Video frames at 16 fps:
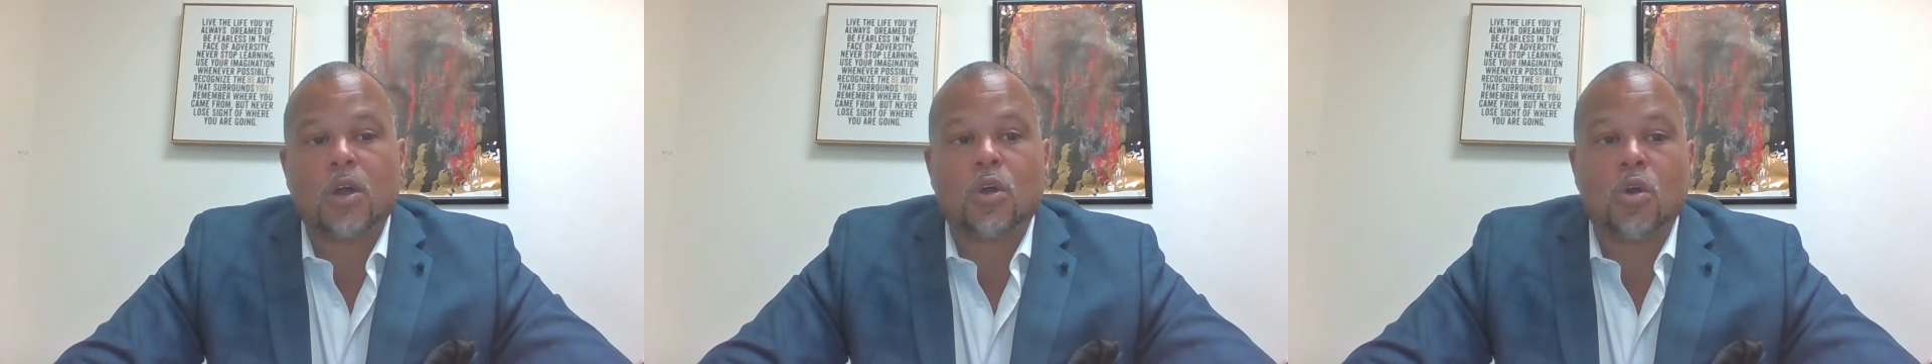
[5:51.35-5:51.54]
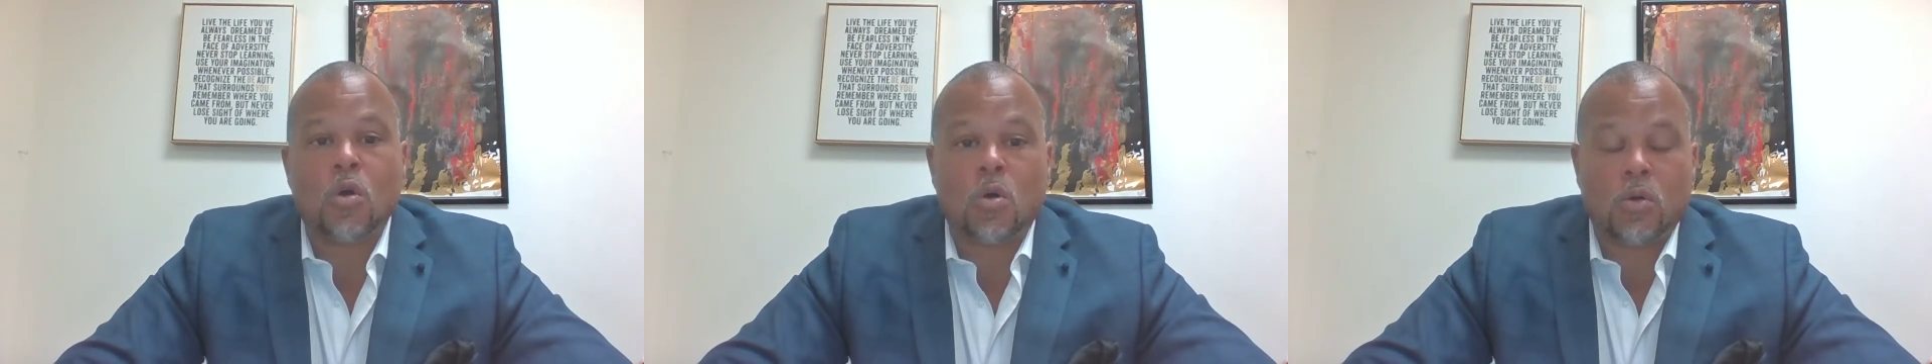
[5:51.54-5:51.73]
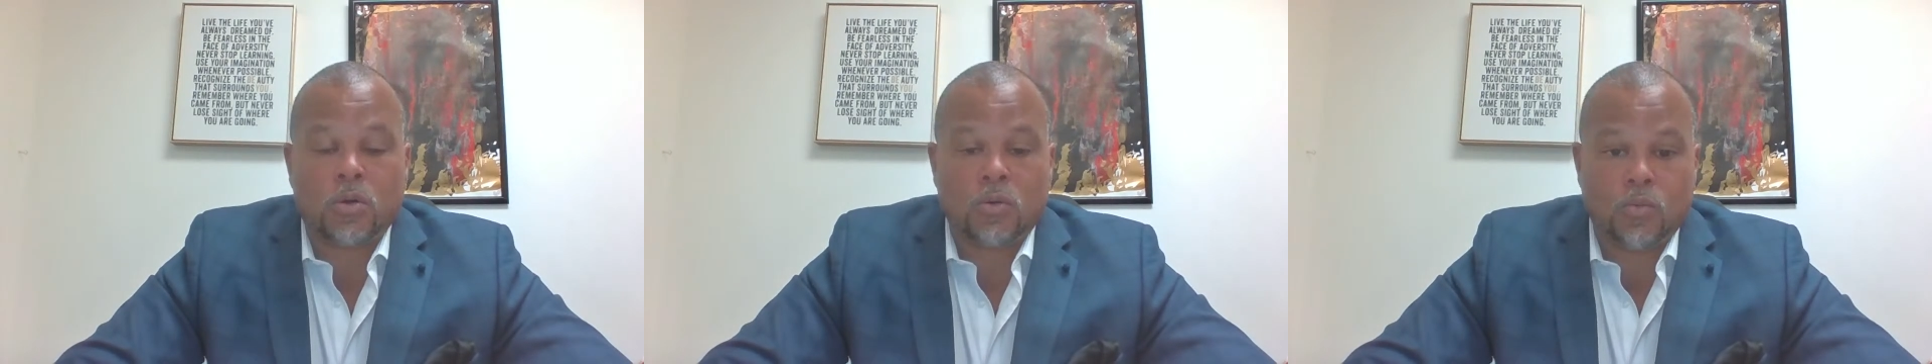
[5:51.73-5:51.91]

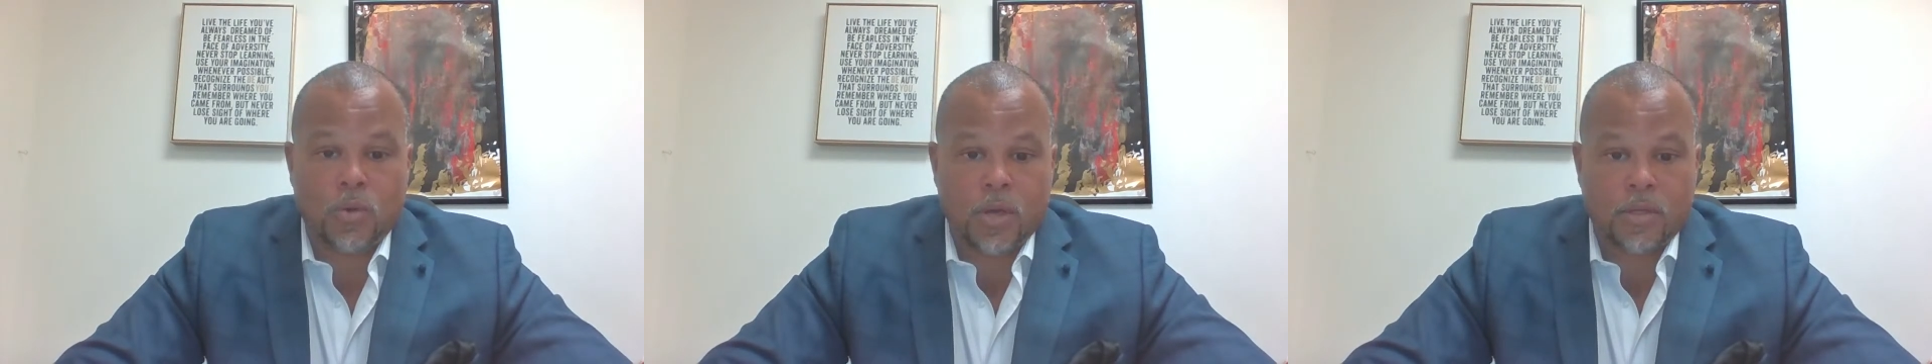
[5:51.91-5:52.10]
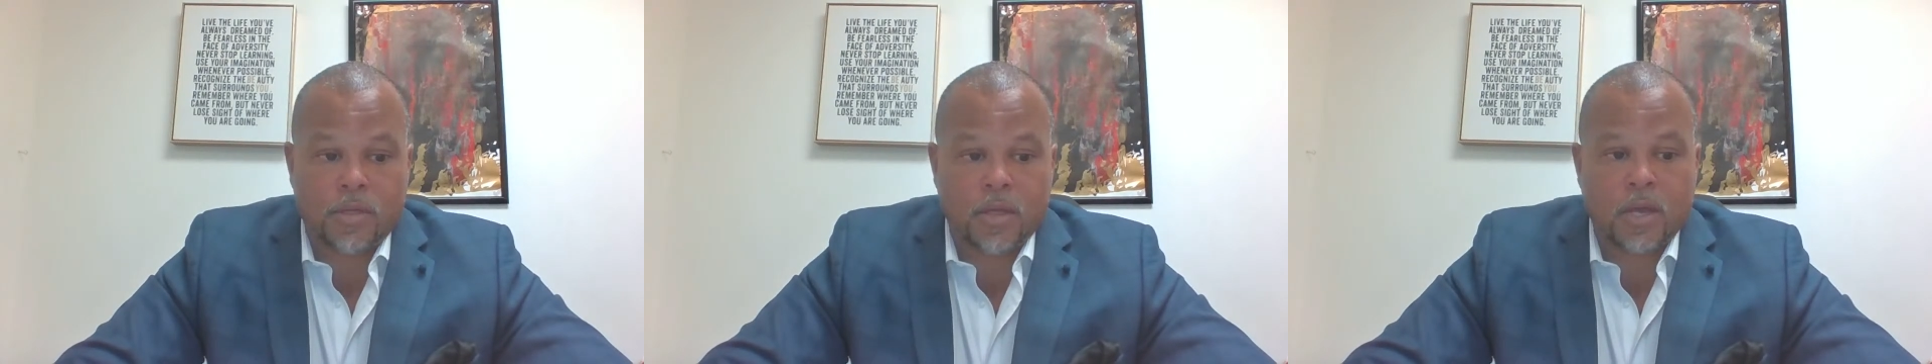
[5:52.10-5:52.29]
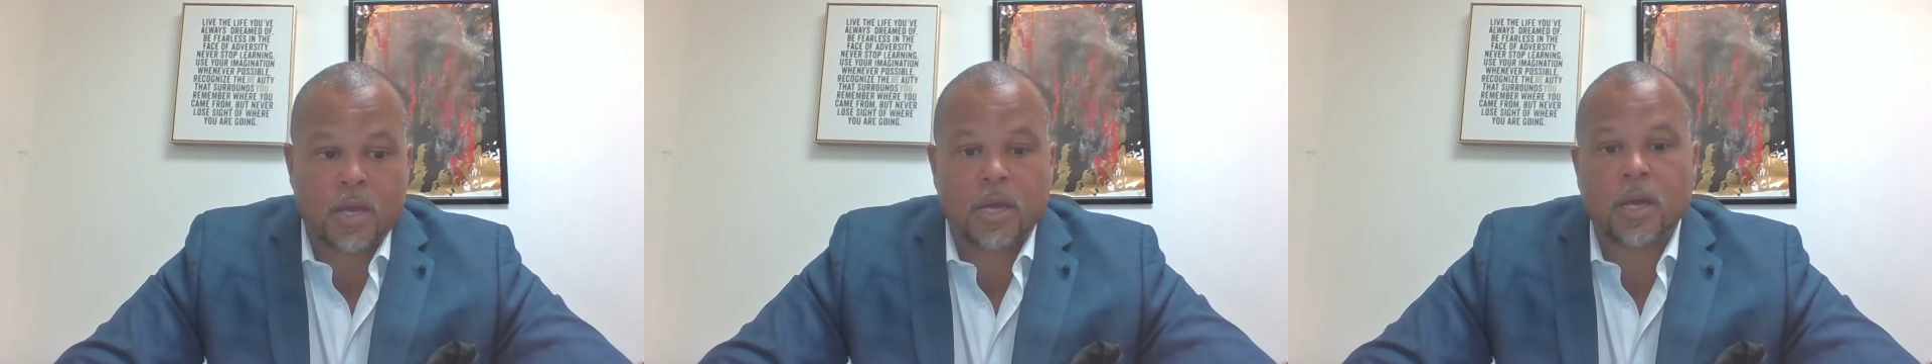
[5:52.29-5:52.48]
gone
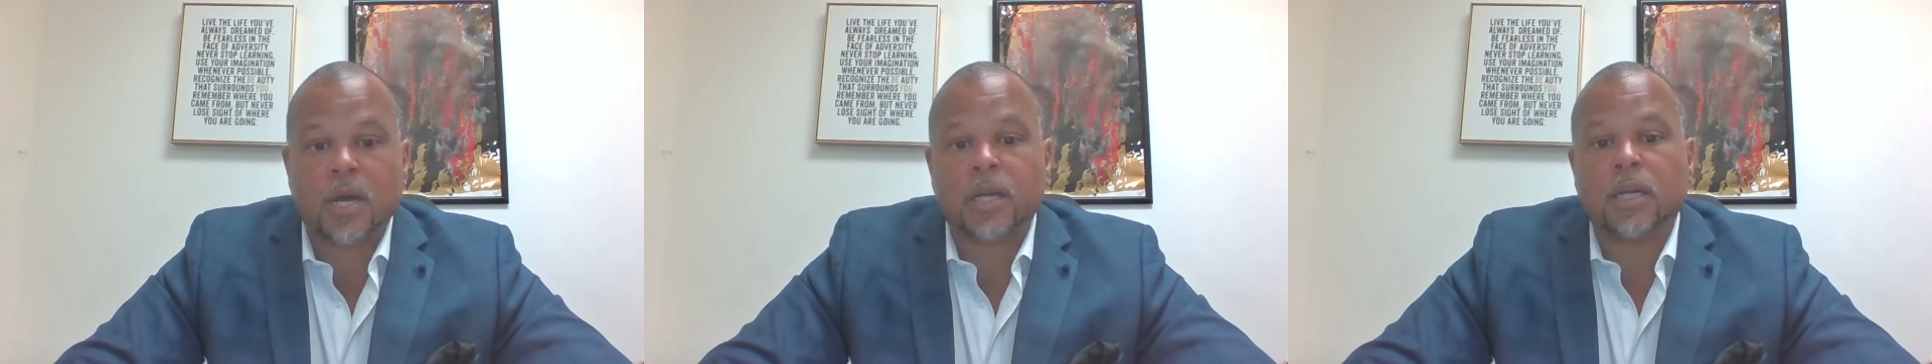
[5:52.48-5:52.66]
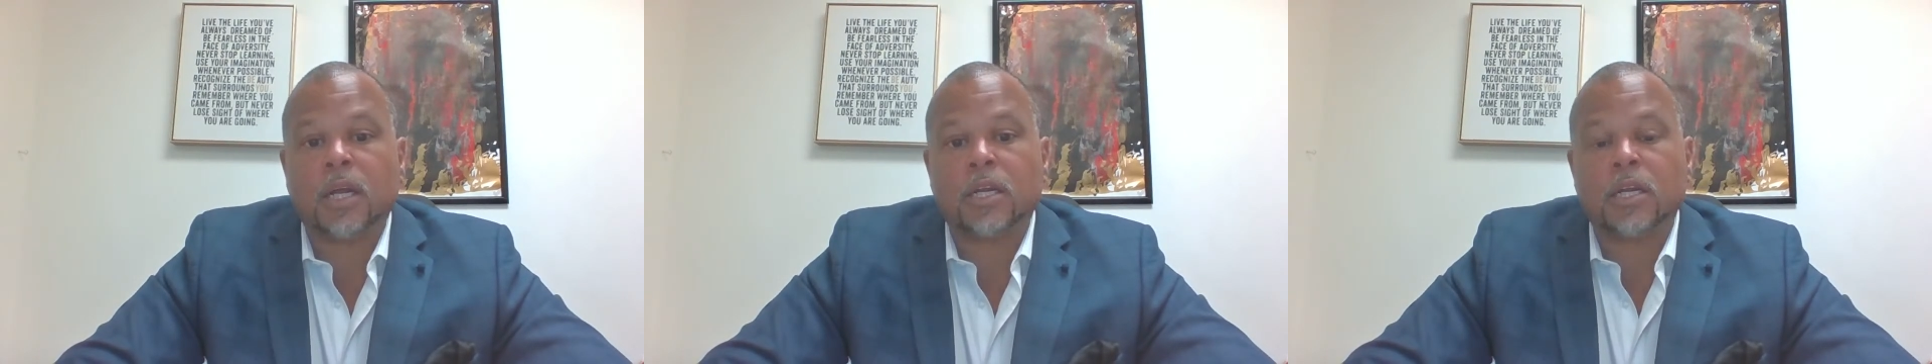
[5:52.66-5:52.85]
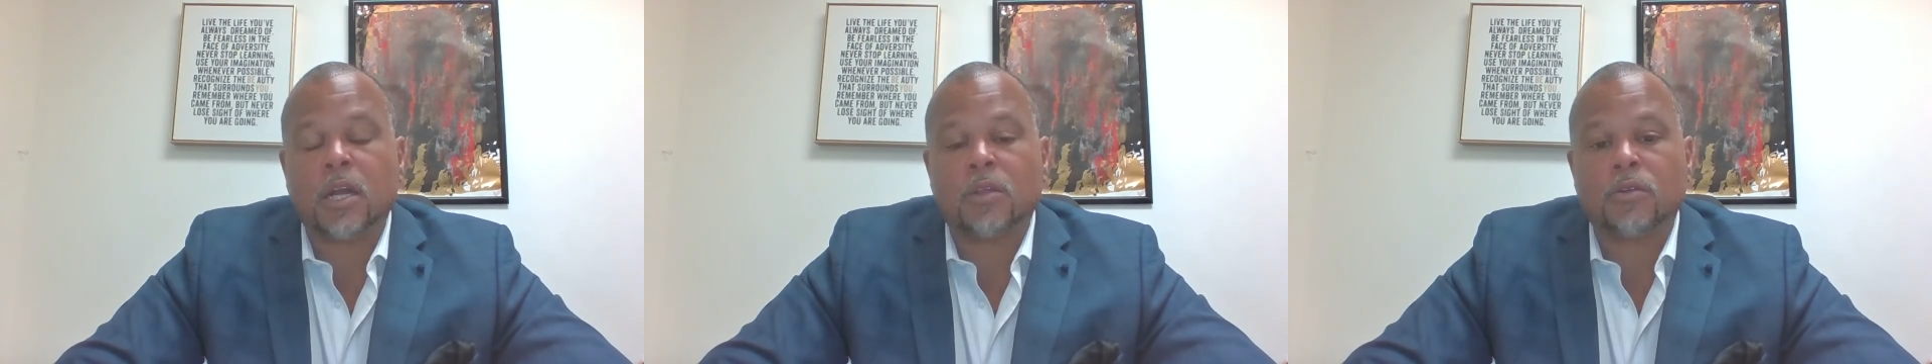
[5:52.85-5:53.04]
with
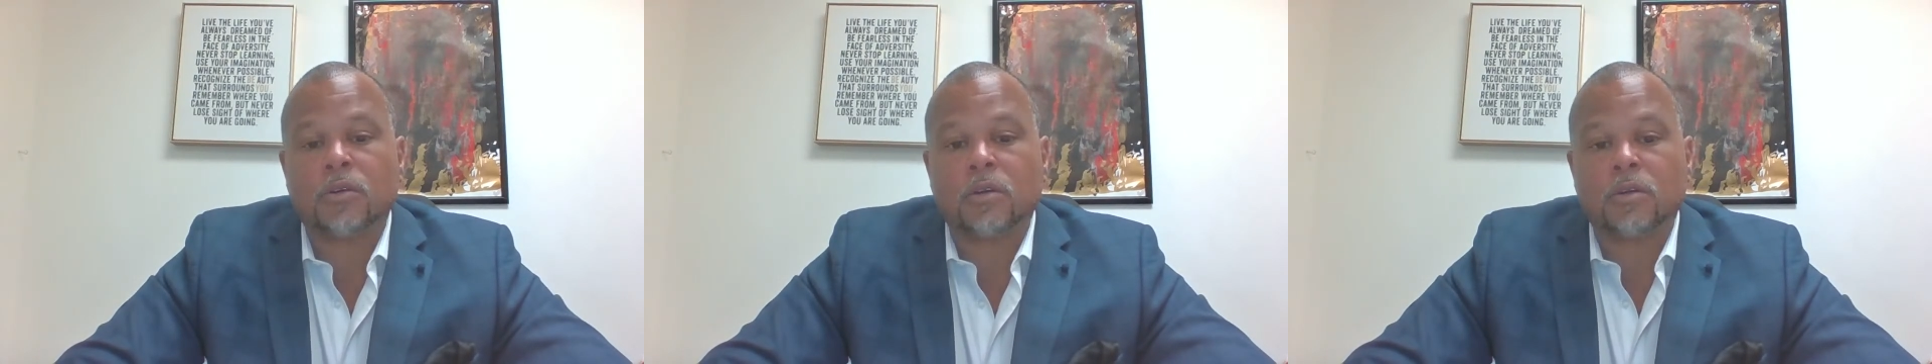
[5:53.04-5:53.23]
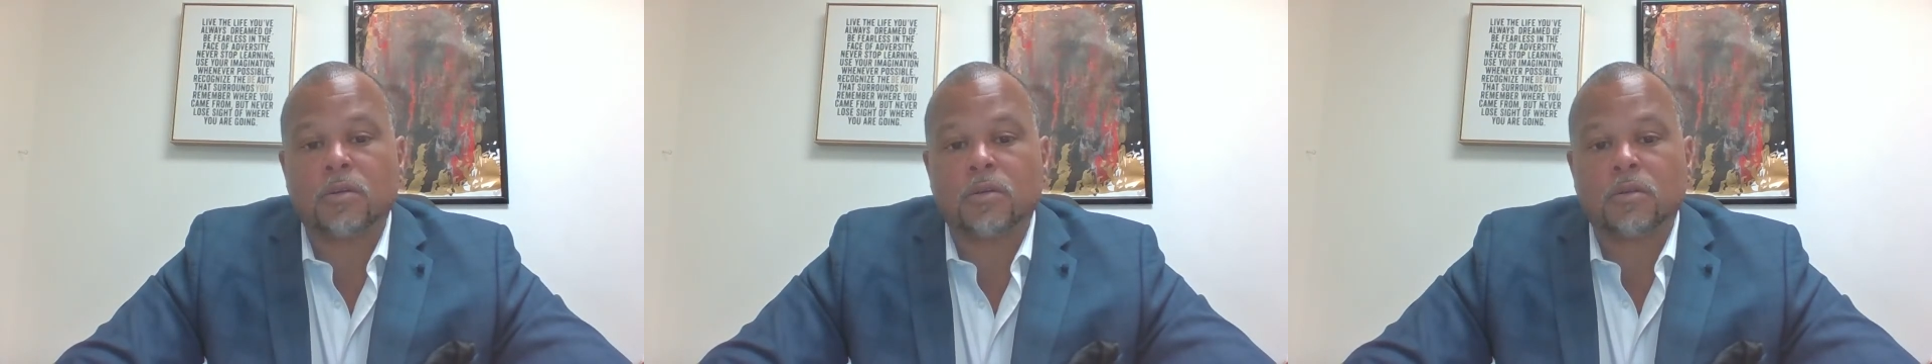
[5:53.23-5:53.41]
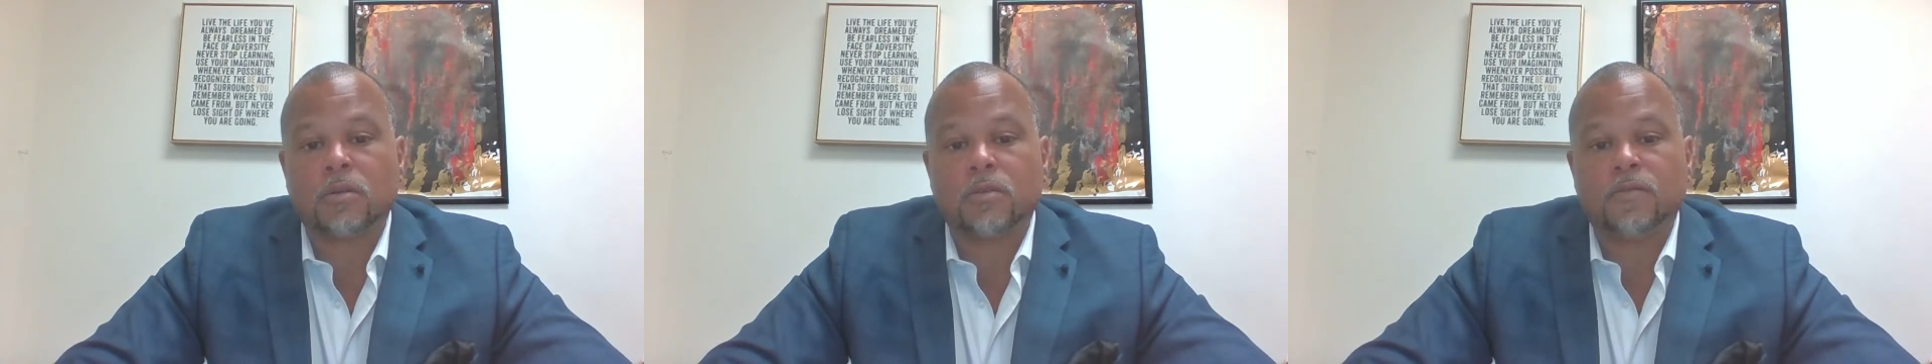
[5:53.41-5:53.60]
another